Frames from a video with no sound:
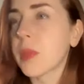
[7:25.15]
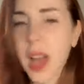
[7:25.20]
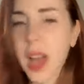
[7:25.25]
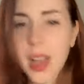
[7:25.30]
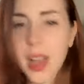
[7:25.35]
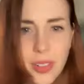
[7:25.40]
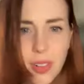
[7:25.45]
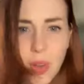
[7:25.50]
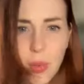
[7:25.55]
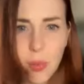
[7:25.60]

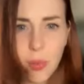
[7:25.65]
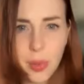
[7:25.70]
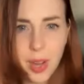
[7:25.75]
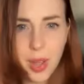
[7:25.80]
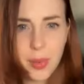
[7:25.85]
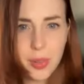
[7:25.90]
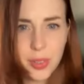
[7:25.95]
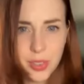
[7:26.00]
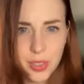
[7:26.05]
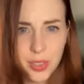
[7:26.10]
I don't know what
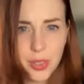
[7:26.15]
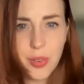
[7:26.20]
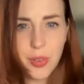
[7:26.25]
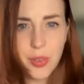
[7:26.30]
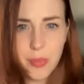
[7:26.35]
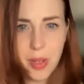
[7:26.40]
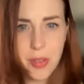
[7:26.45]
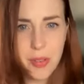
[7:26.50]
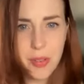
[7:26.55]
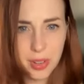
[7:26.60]
I would do
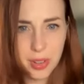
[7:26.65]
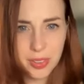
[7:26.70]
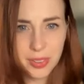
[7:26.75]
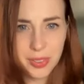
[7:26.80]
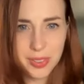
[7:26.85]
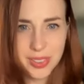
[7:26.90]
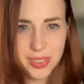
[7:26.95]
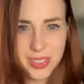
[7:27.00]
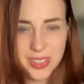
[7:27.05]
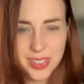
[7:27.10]
if my
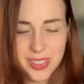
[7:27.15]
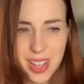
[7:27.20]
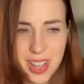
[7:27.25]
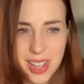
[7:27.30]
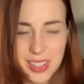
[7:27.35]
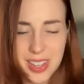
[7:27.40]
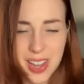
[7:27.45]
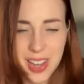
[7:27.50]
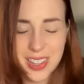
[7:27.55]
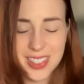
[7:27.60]
father
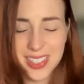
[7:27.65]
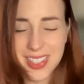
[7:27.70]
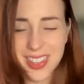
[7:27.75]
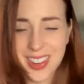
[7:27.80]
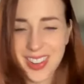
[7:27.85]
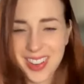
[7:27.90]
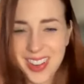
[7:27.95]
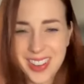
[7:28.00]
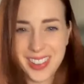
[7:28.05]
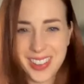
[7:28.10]
had
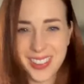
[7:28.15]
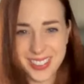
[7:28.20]
cancer.